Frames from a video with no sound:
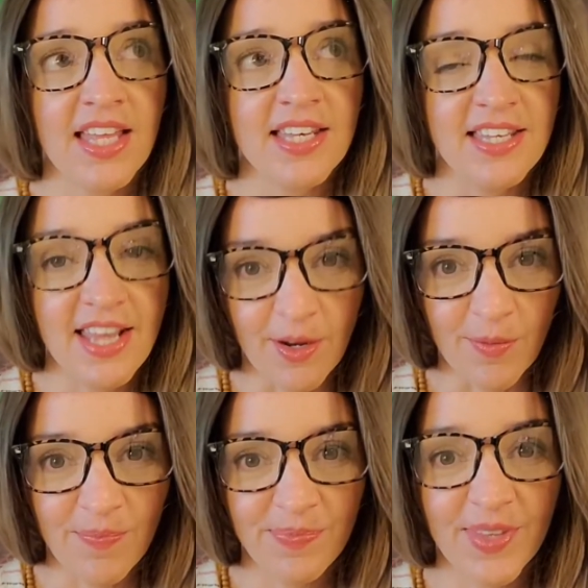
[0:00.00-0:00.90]
Now,
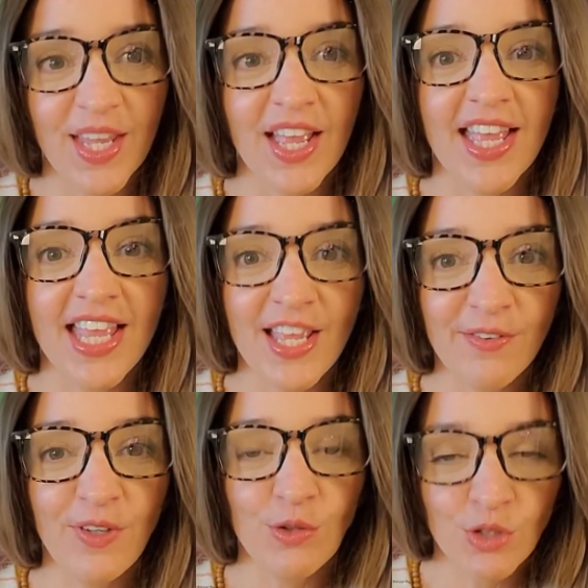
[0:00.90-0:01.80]

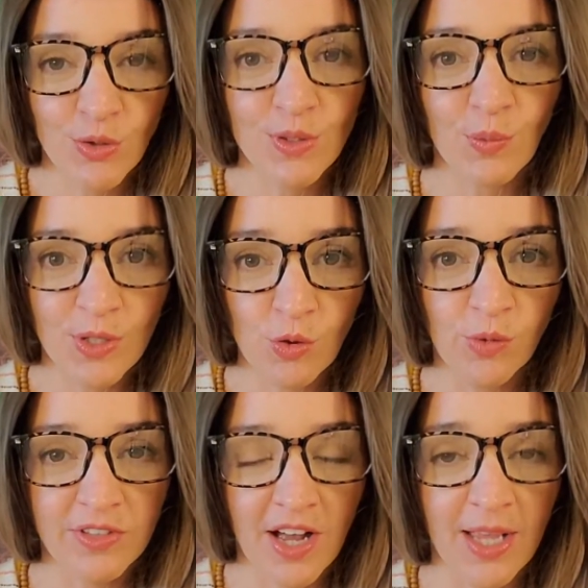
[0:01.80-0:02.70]
if you choose a window
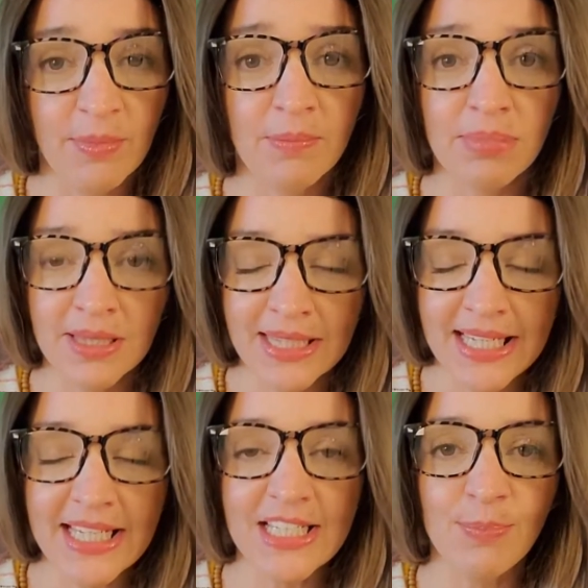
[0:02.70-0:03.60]
of time,
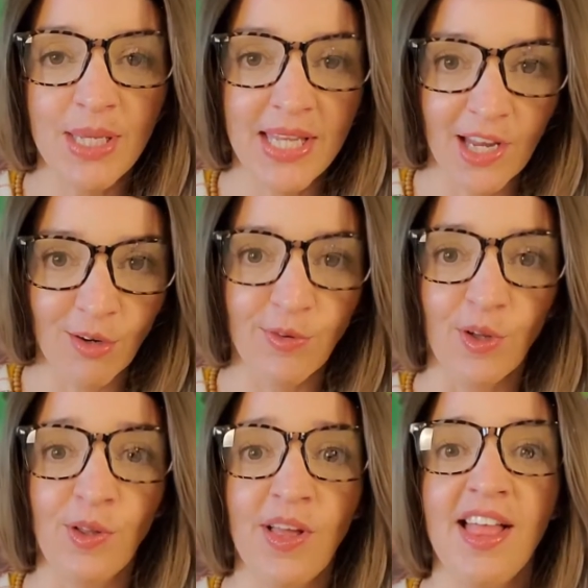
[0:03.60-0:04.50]
please be
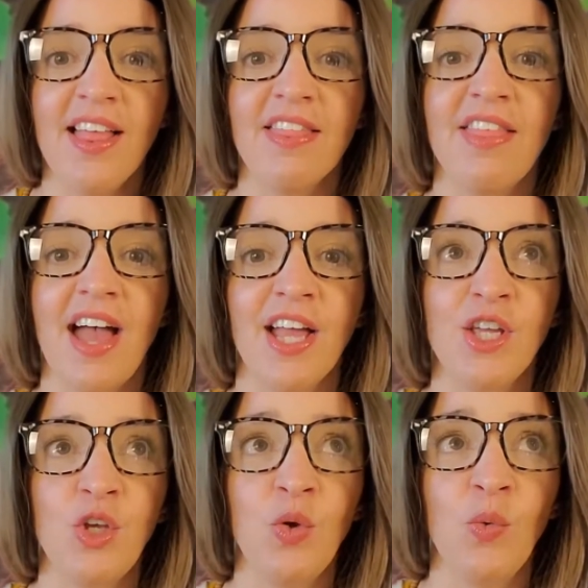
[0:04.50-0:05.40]
careful
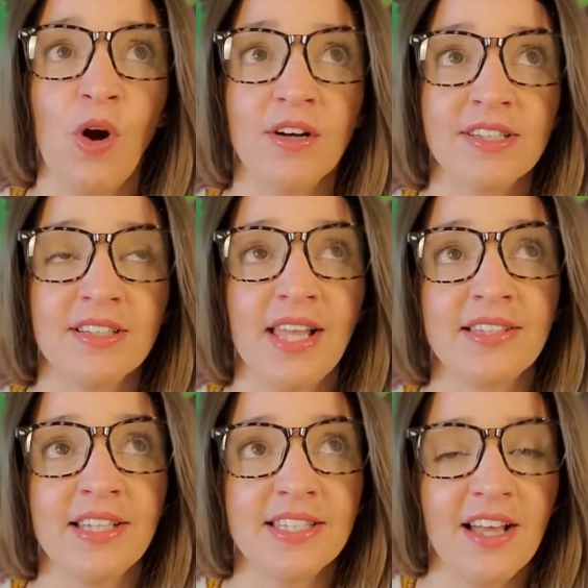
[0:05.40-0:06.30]
that you are
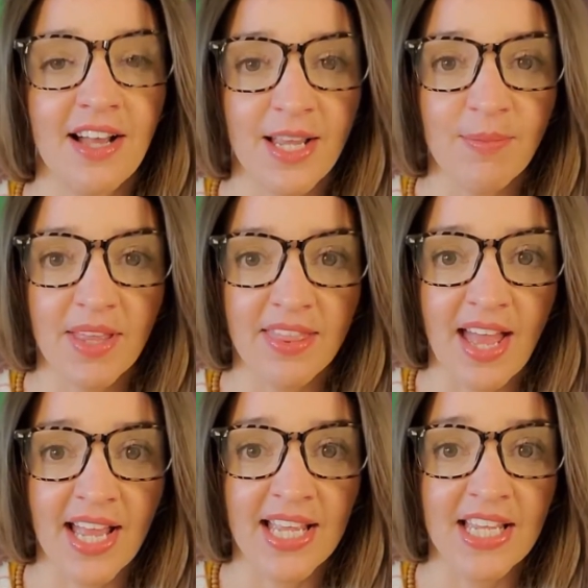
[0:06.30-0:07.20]
selecting a time
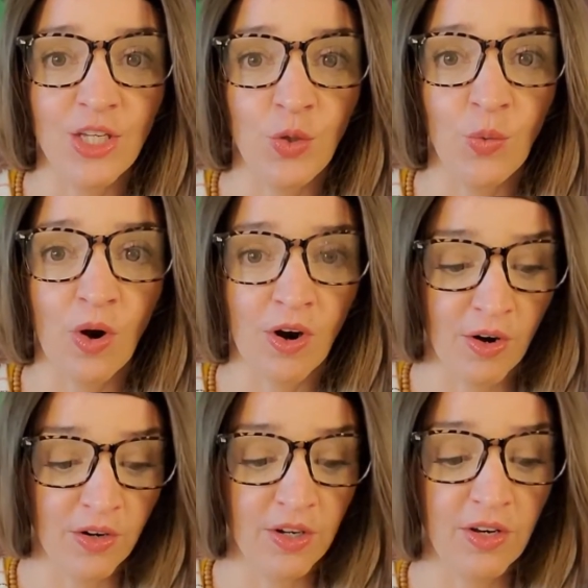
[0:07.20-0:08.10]
that you
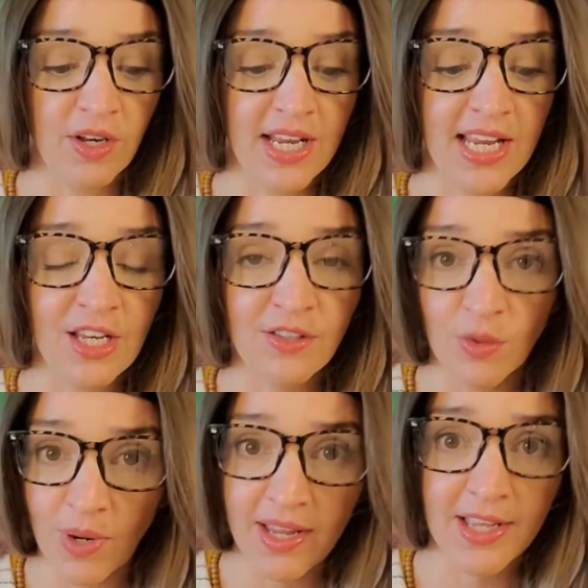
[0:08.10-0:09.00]
are in
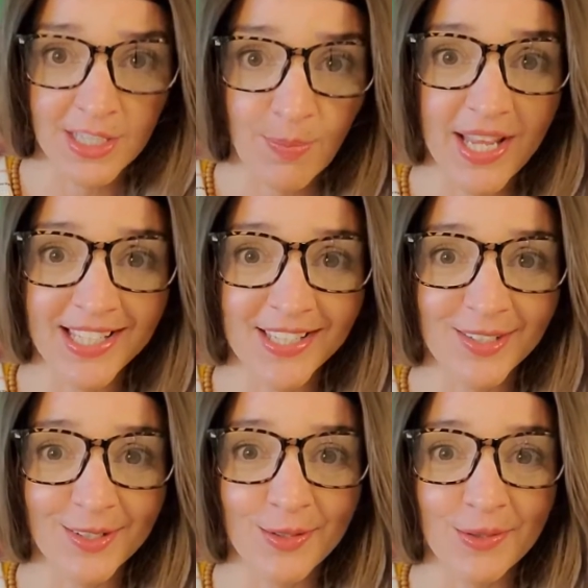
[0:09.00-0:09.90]
the right
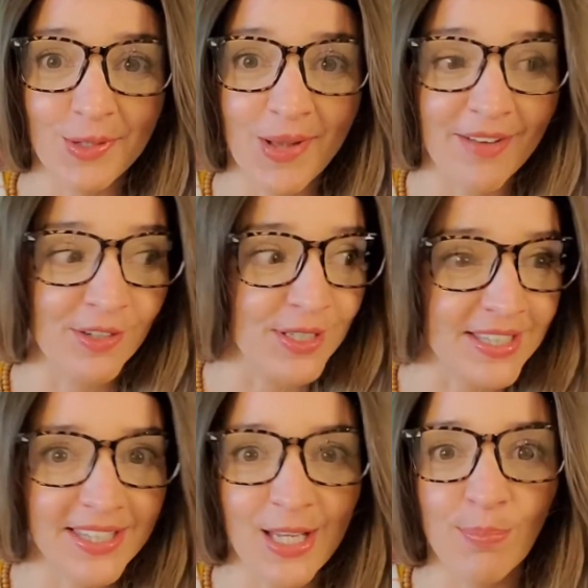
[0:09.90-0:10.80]
headspace, so you have a good
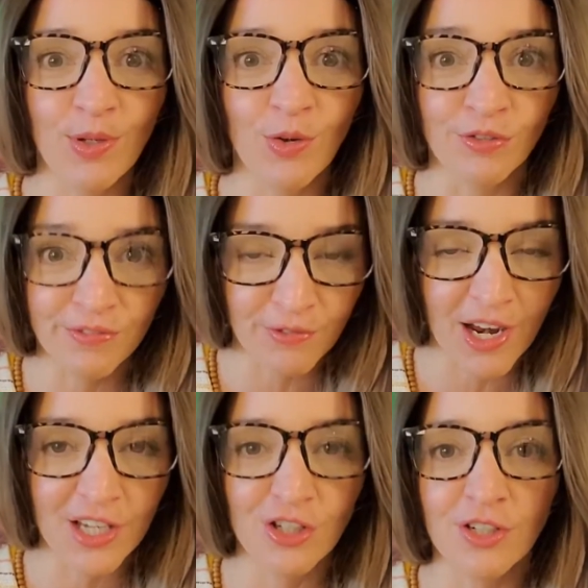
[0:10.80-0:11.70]
sleep, you're
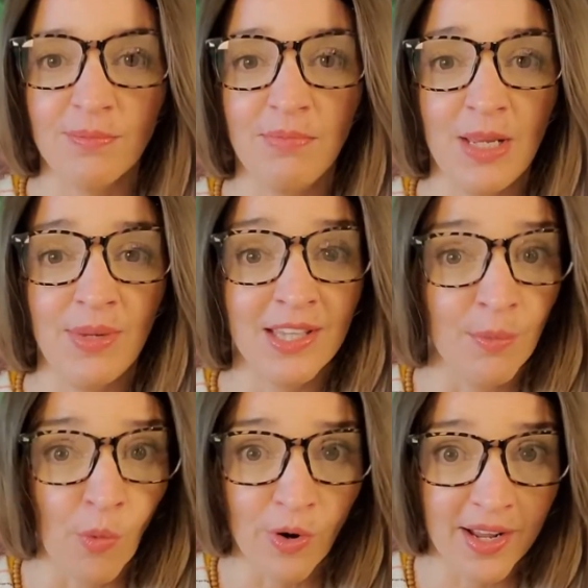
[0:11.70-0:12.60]
fresh maybe in
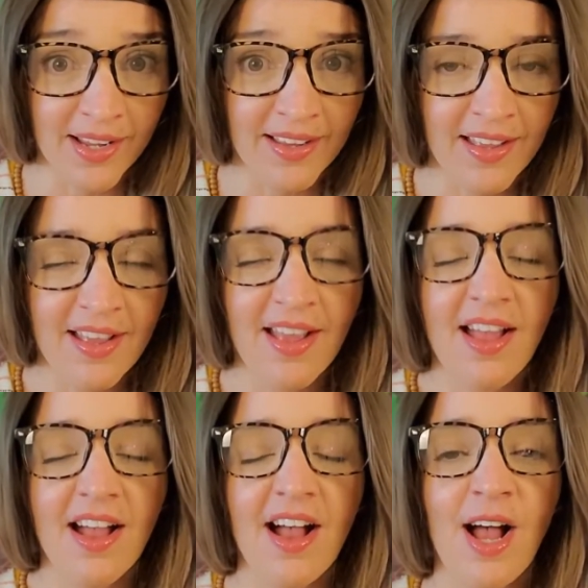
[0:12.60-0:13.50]
the morning,
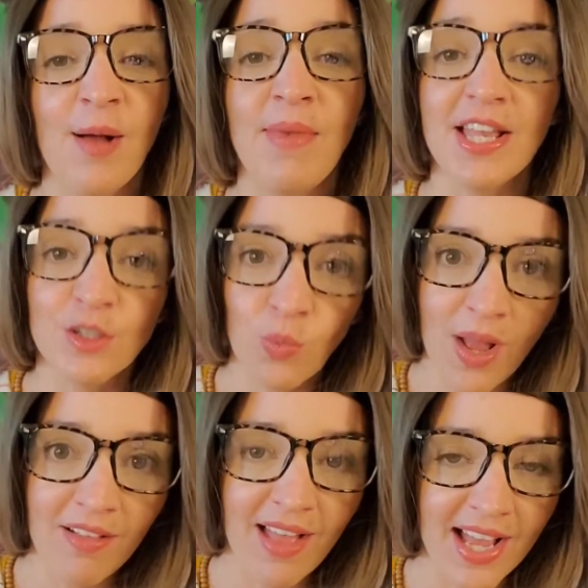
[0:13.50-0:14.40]
as
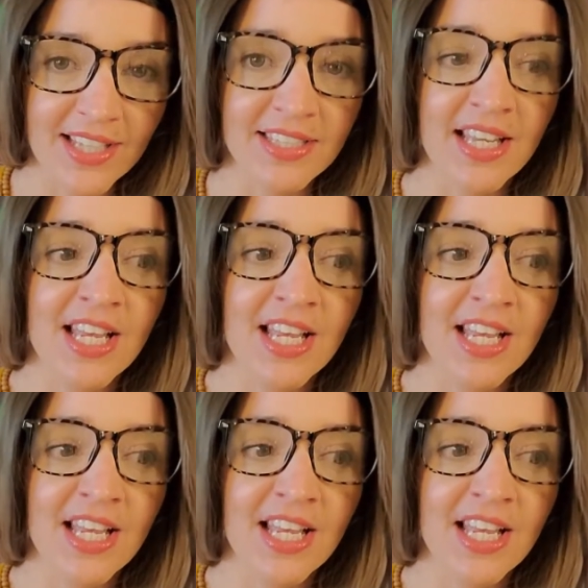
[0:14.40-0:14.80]
well as